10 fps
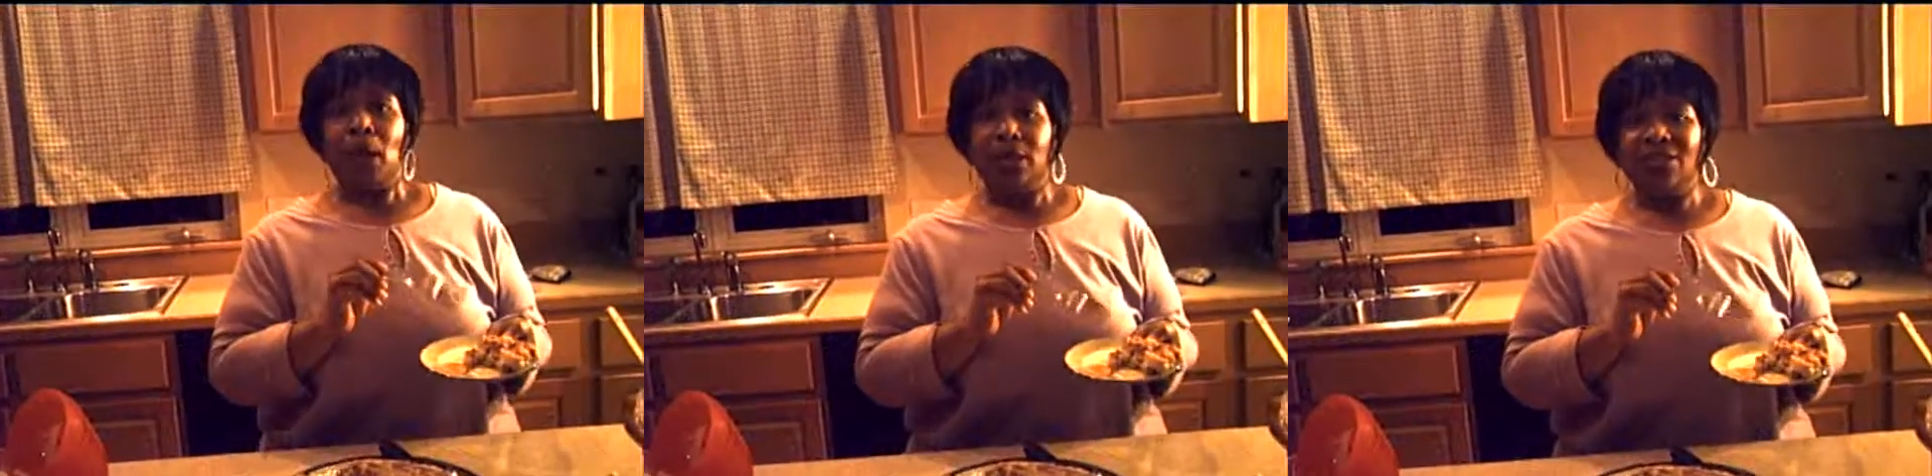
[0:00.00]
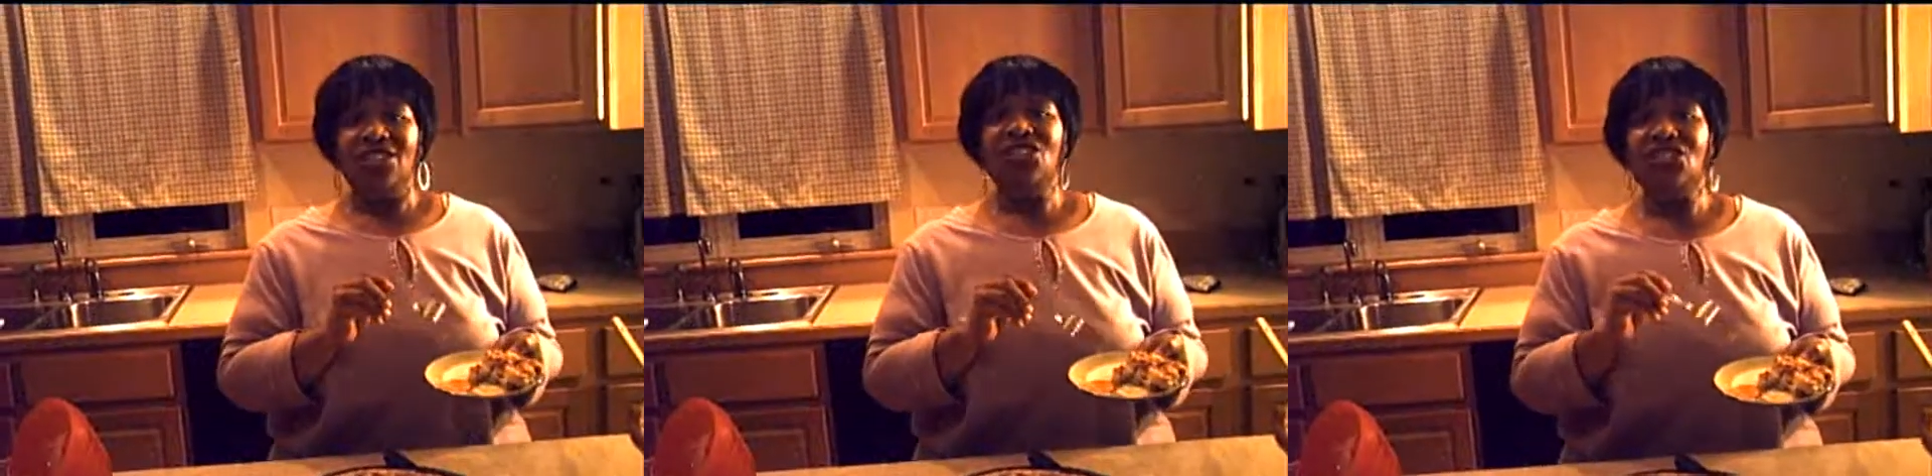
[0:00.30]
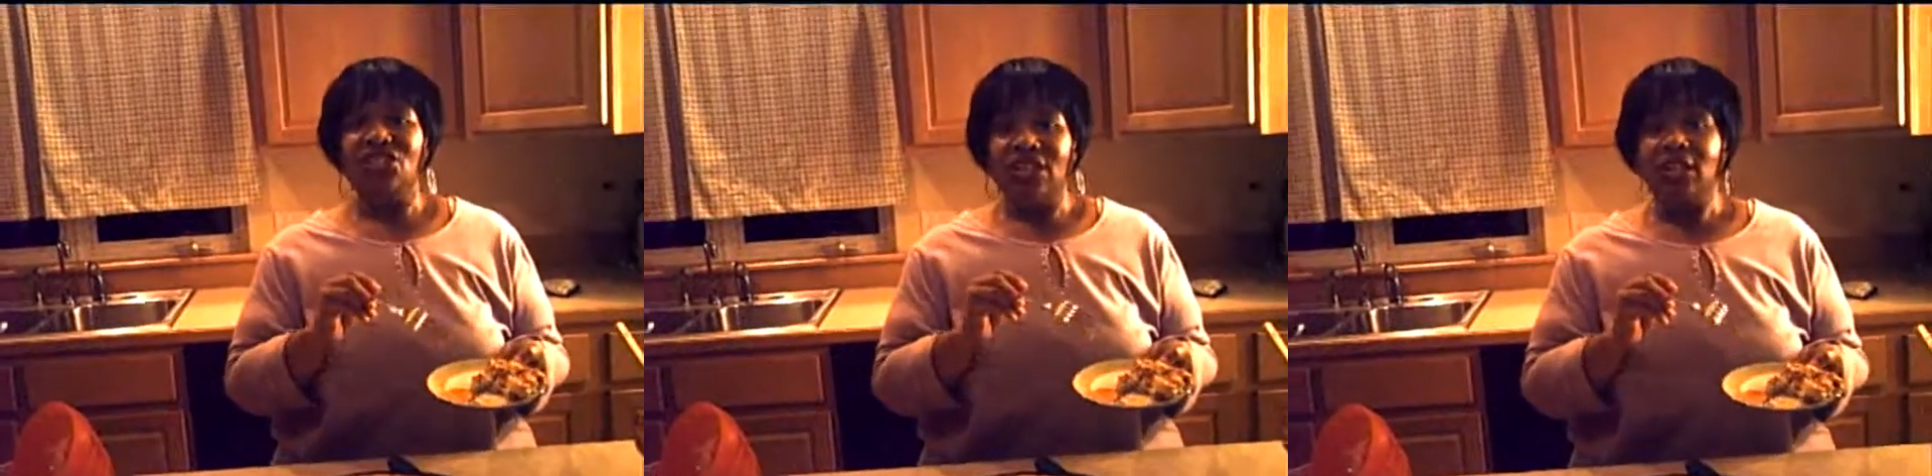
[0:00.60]
a
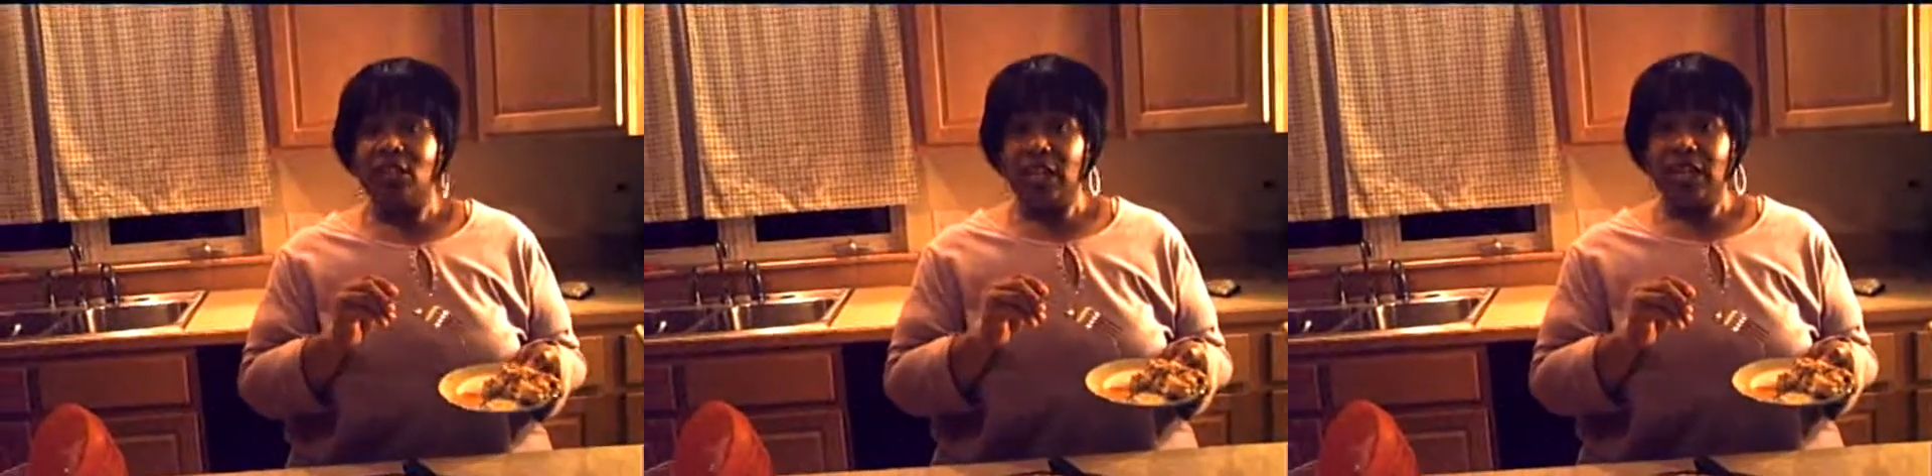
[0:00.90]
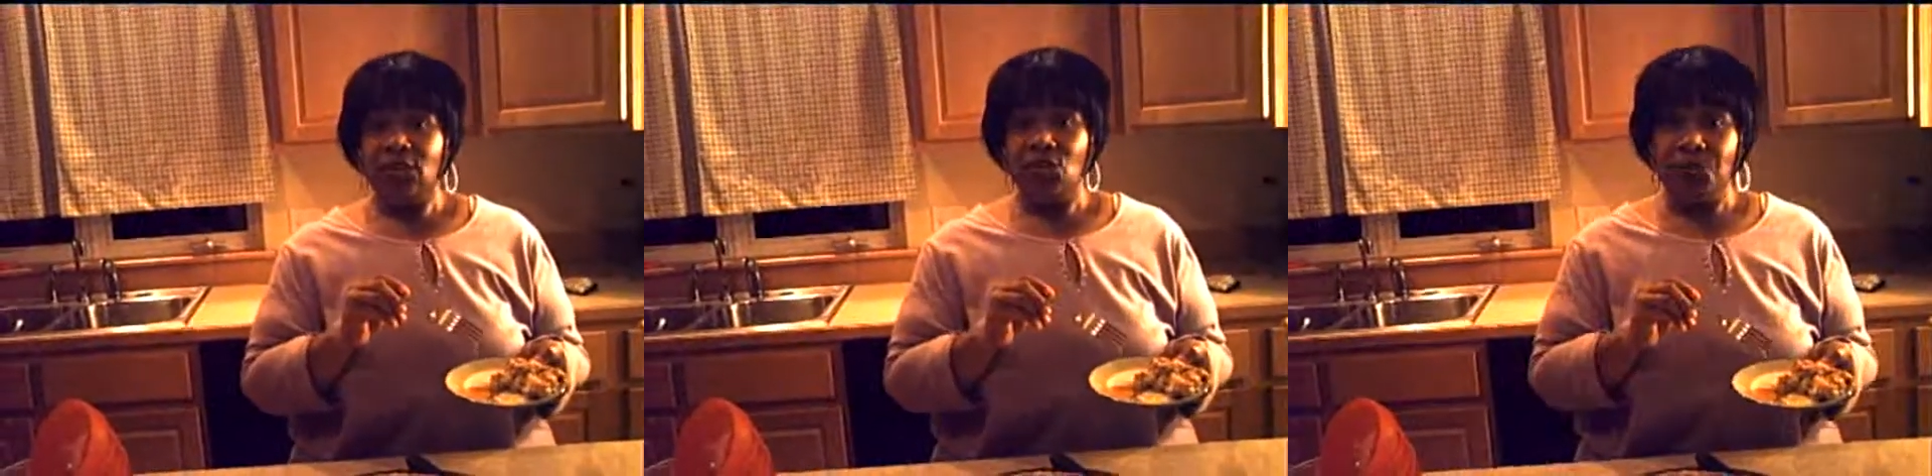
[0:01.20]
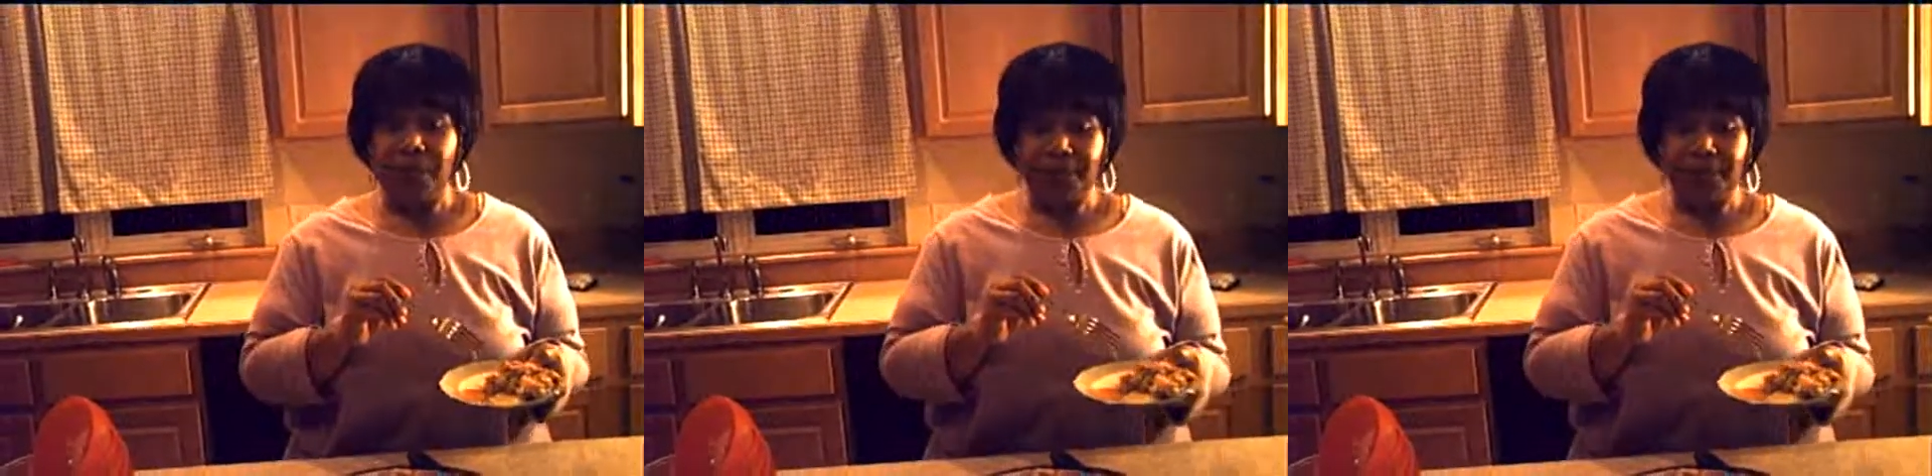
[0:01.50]
delicious nutty taste to